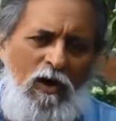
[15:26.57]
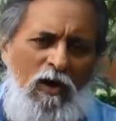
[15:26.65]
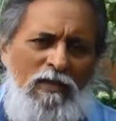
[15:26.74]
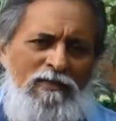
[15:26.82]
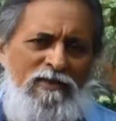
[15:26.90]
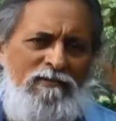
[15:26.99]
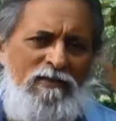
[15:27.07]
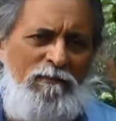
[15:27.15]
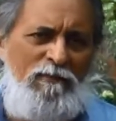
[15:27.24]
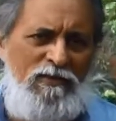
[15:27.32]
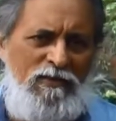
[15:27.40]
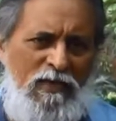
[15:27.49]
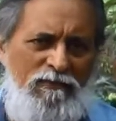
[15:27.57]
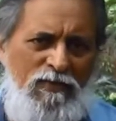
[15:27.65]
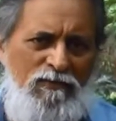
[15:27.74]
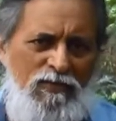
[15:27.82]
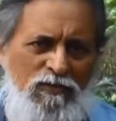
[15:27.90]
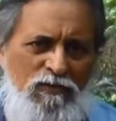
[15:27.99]
All the examples that I
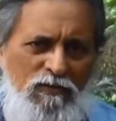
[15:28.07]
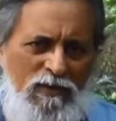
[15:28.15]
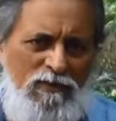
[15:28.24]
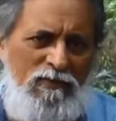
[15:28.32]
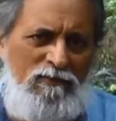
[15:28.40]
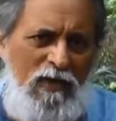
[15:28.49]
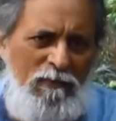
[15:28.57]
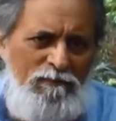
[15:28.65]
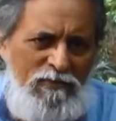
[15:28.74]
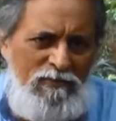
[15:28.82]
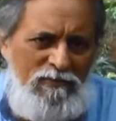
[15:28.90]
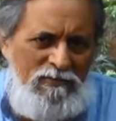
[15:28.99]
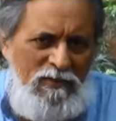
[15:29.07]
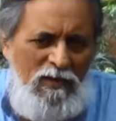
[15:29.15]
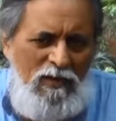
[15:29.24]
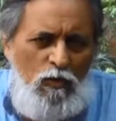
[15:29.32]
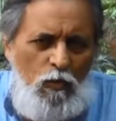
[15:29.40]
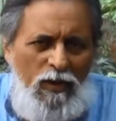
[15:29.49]
have given you are the examples
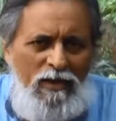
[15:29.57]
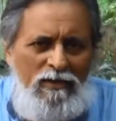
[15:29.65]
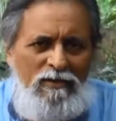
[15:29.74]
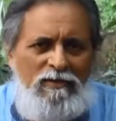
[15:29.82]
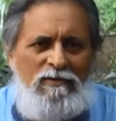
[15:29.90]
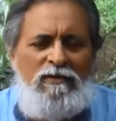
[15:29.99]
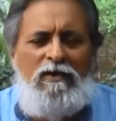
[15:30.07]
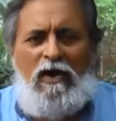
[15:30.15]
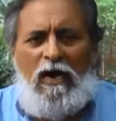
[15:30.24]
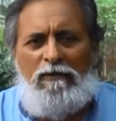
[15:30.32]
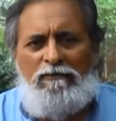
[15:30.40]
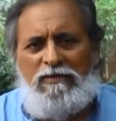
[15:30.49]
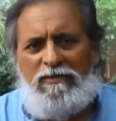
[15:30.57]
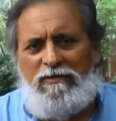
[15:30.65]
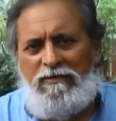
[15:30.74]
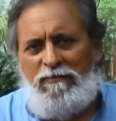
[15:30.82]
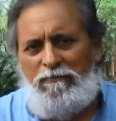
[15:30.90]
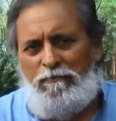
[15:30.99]
where
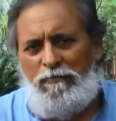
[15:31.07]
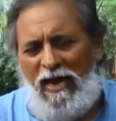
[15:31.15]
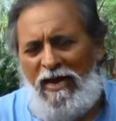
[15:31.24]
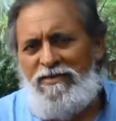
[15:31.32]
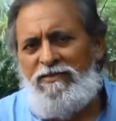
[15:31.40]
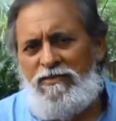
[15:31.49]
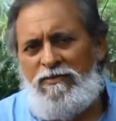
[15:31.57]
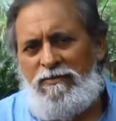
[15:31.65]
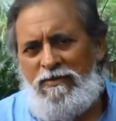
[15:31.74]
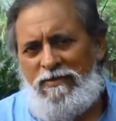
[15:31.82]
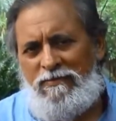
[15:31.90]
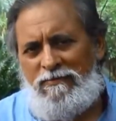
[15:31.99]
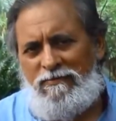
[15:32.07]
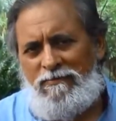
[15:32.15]
our bright students,